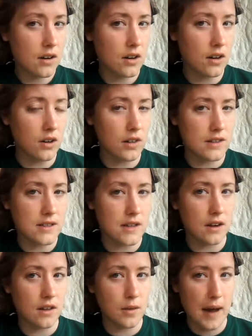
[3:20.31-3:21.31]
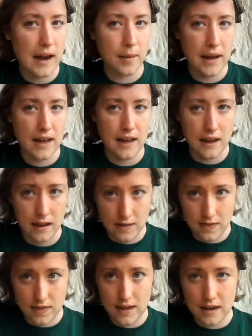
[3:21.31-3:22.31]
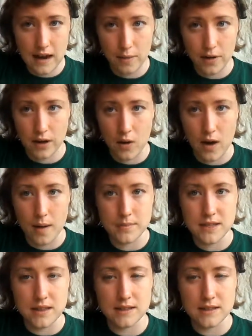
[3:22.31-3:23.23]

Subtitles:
curl to the center of the back of my head, and then I would go up to